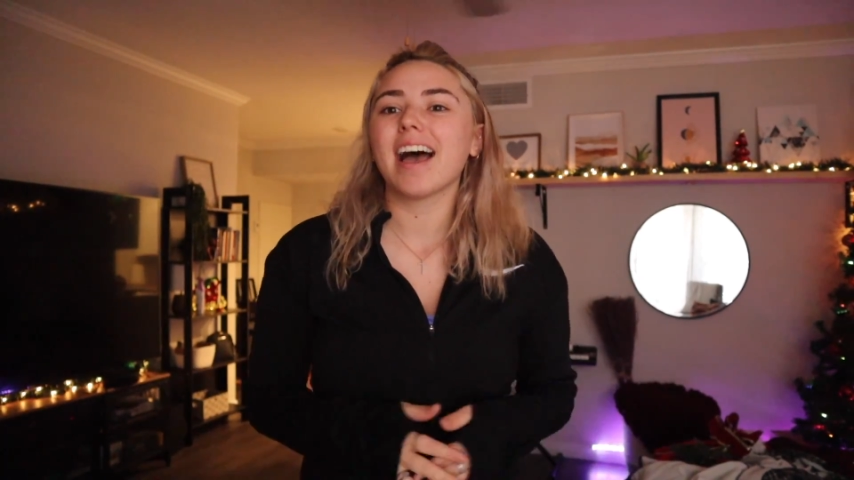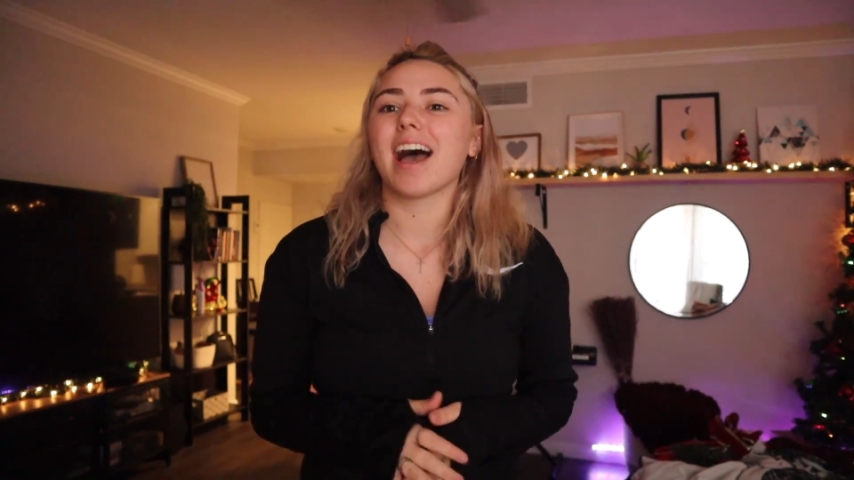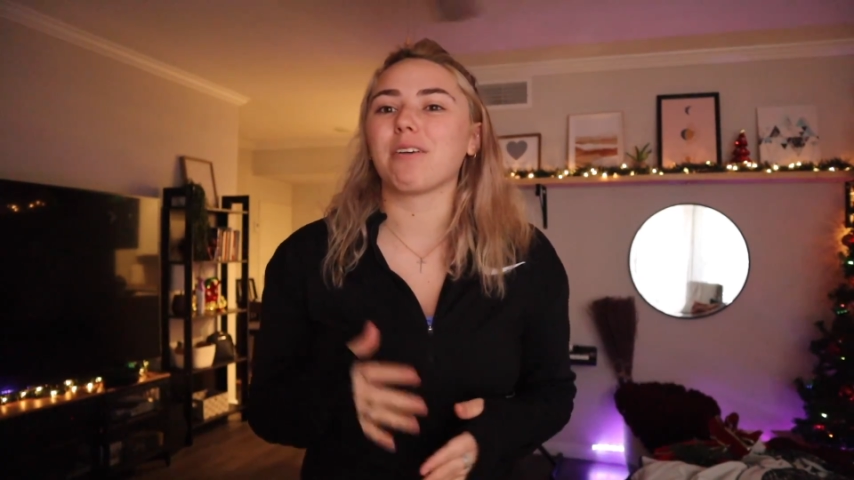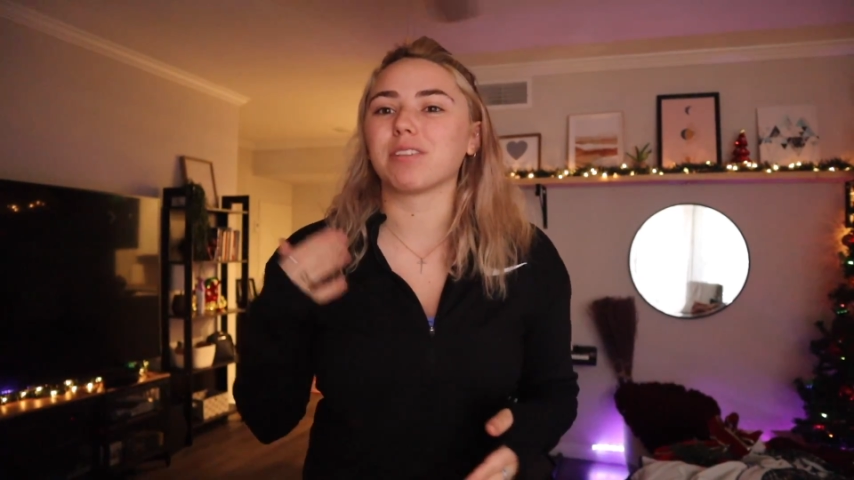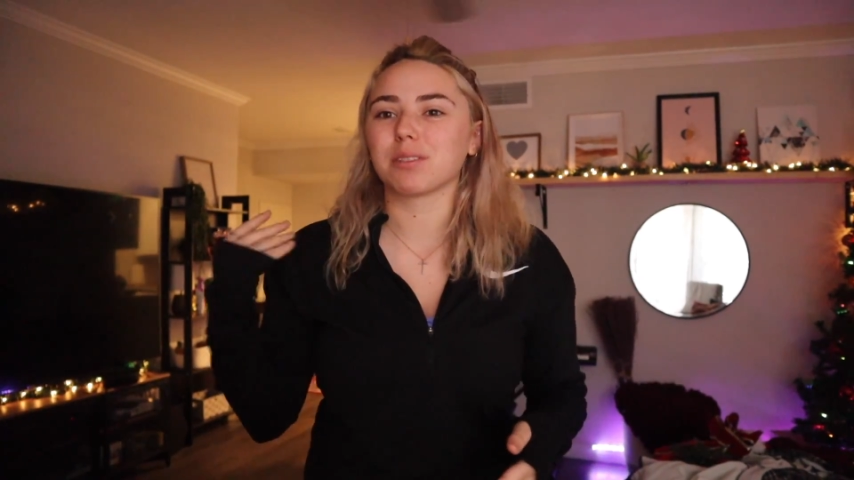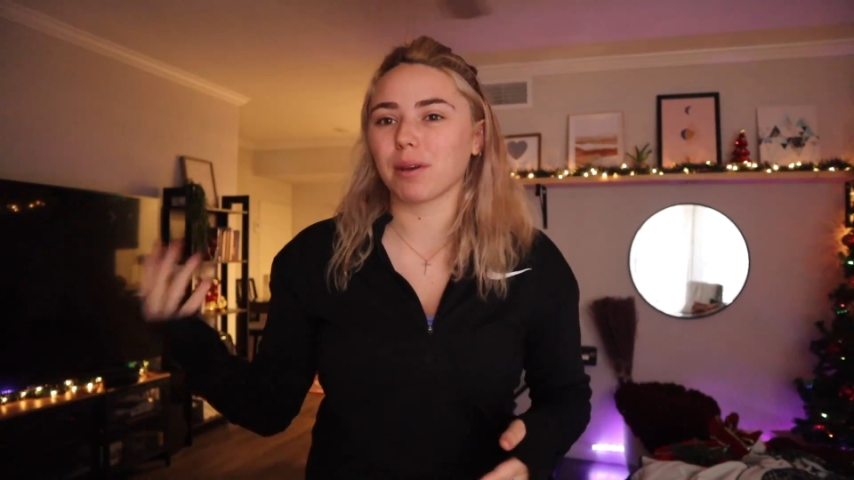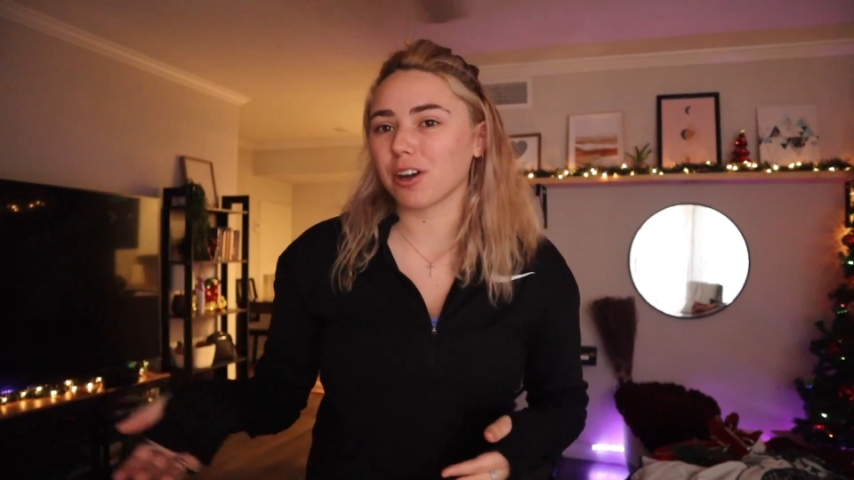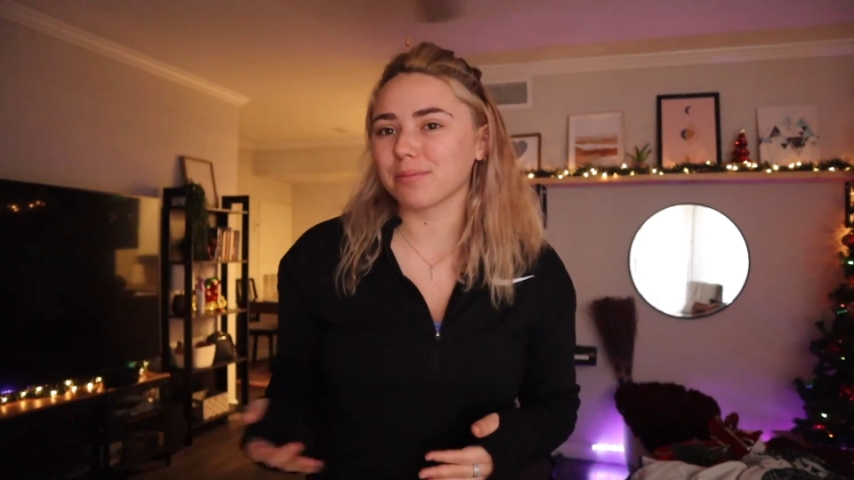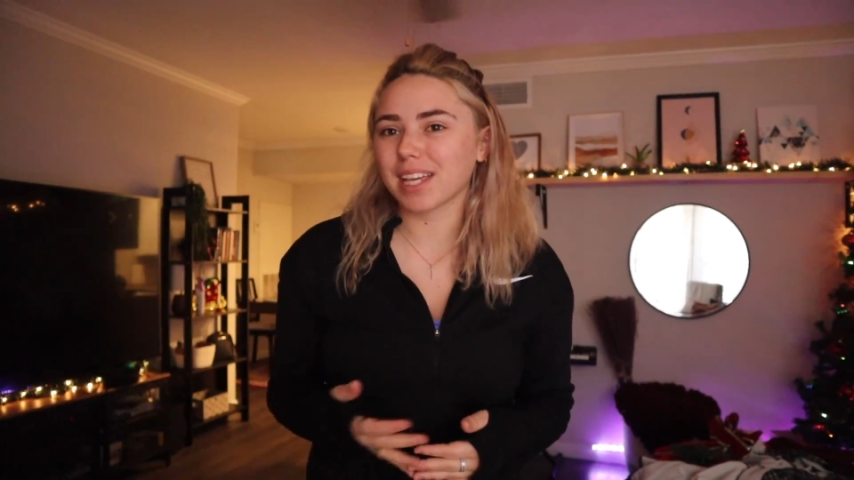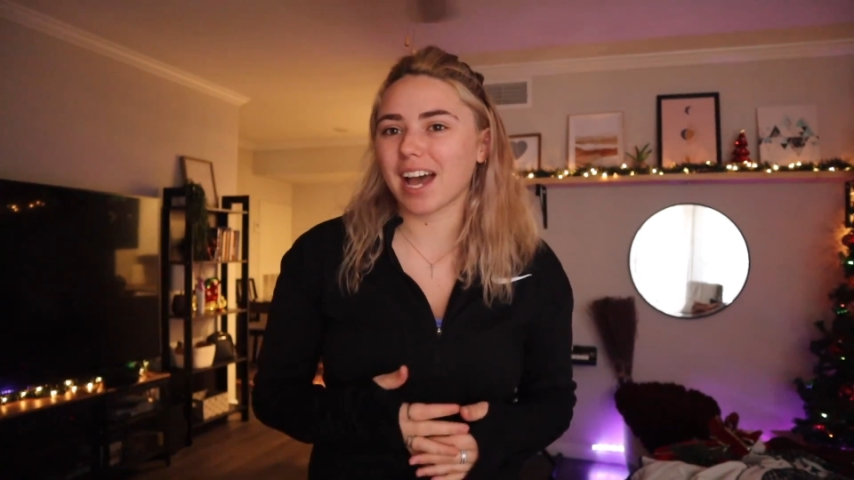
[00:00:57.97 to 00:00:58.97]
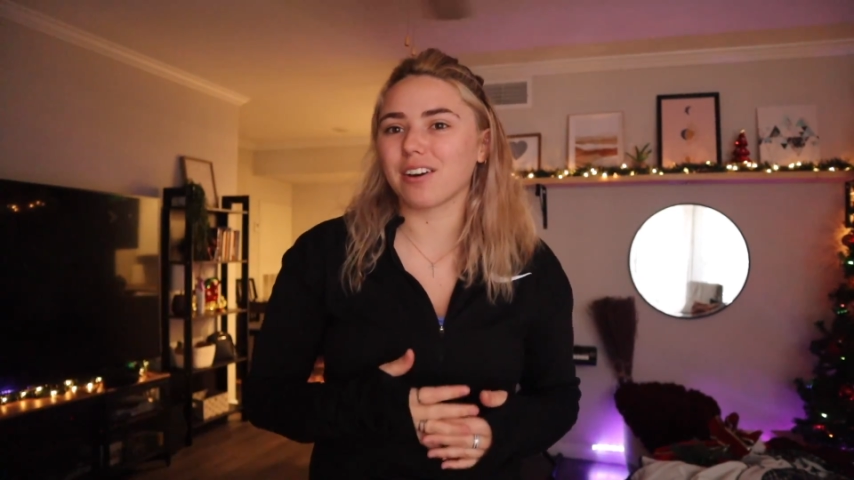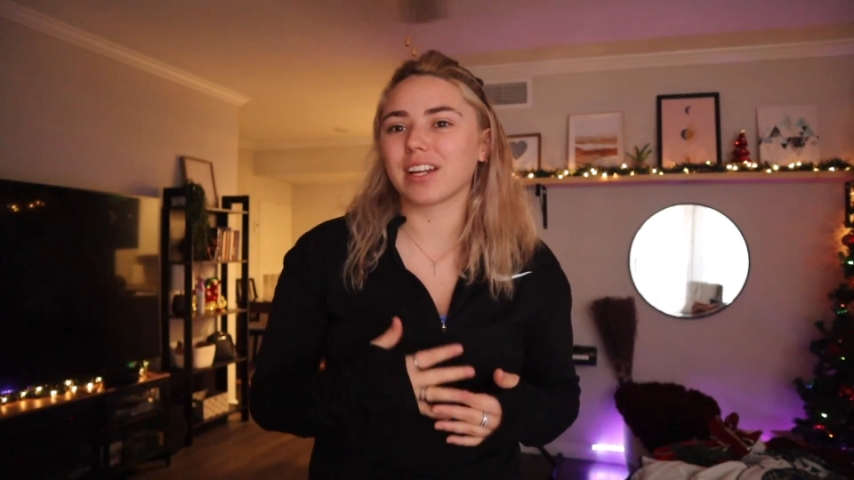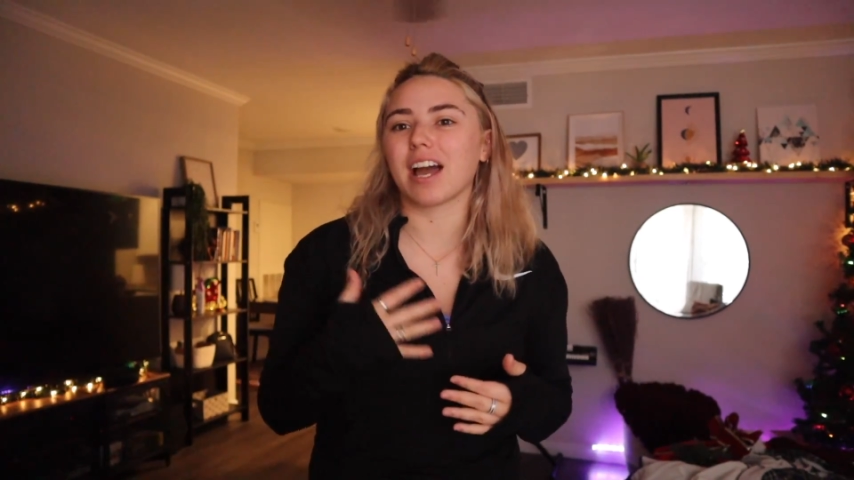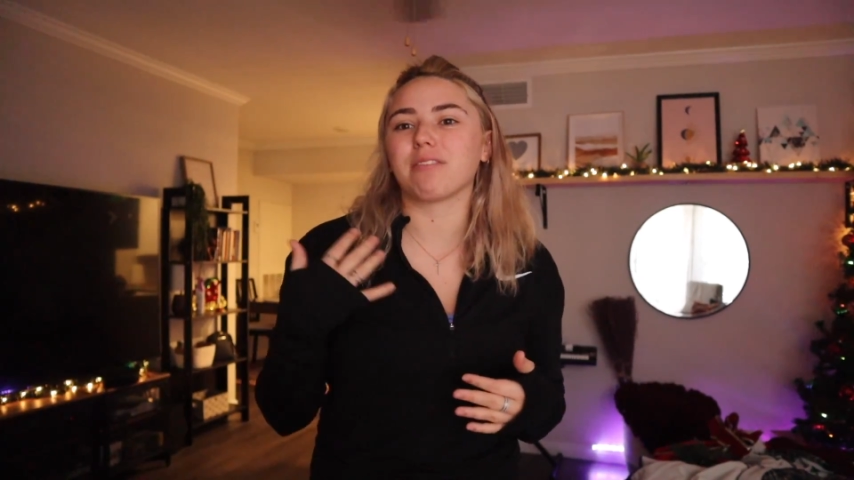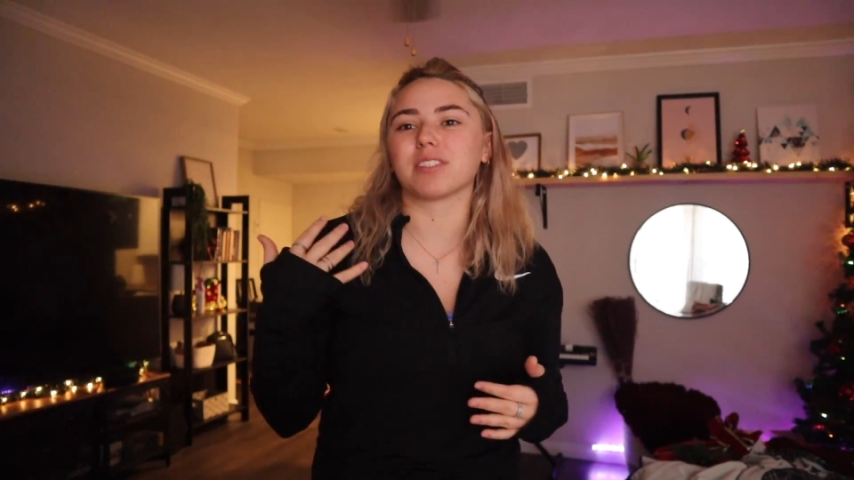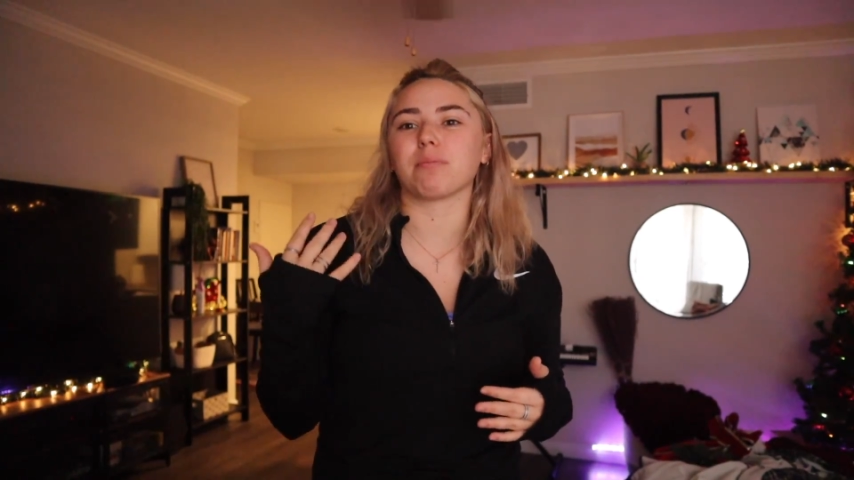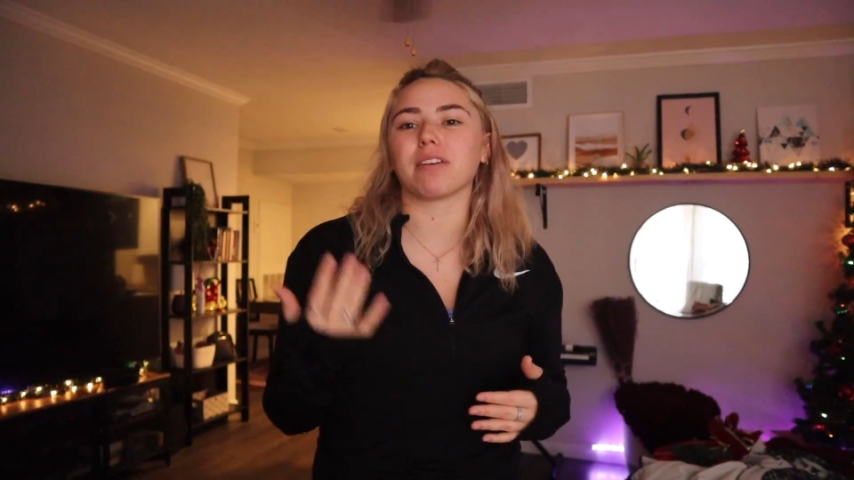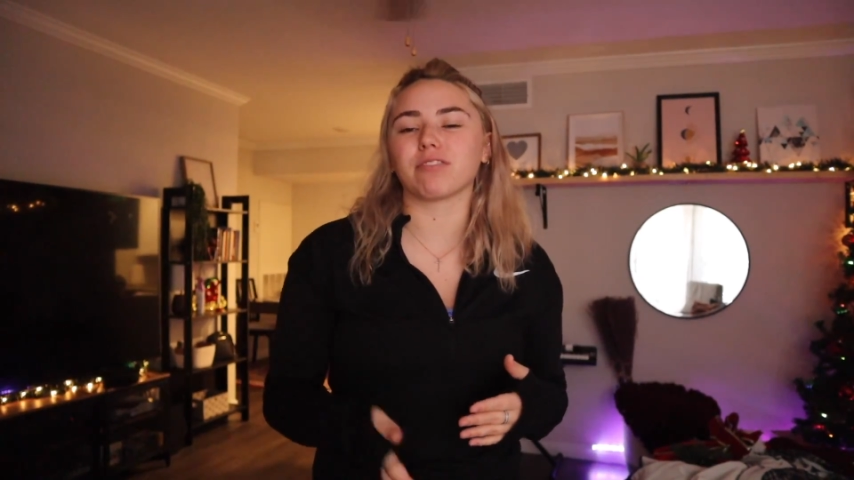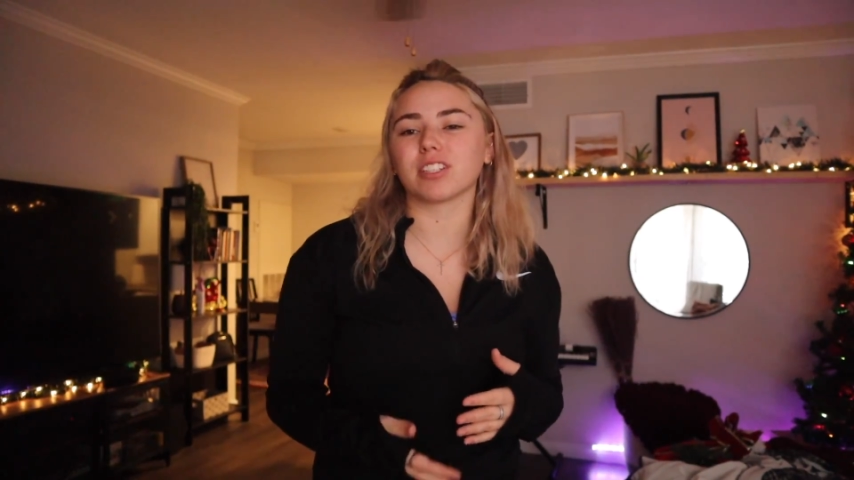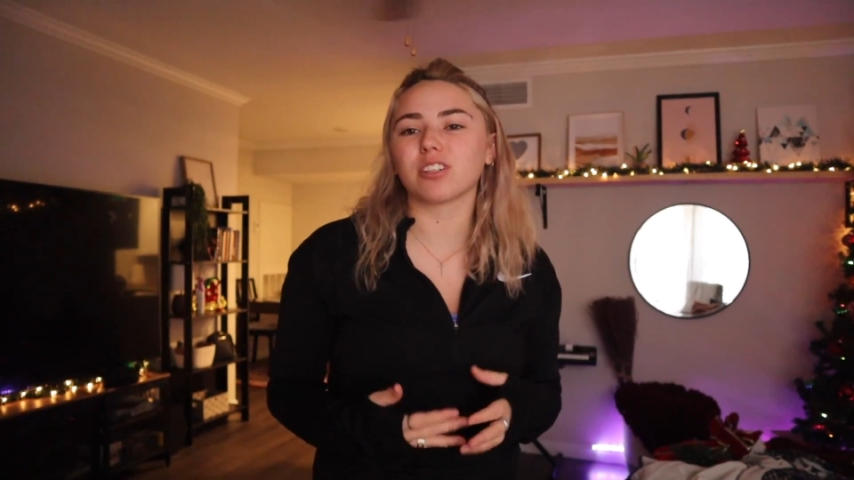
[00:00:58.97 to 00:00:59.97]
I went to my hometown, I was in my
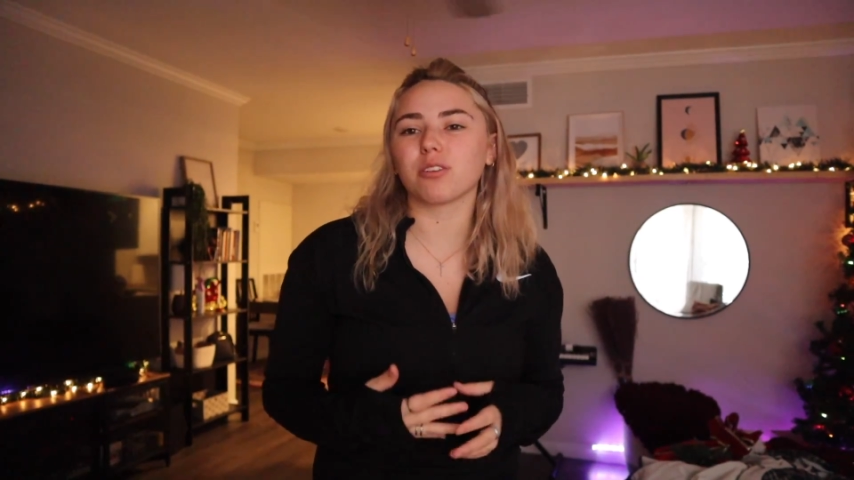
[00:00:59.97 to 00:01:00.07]
friend's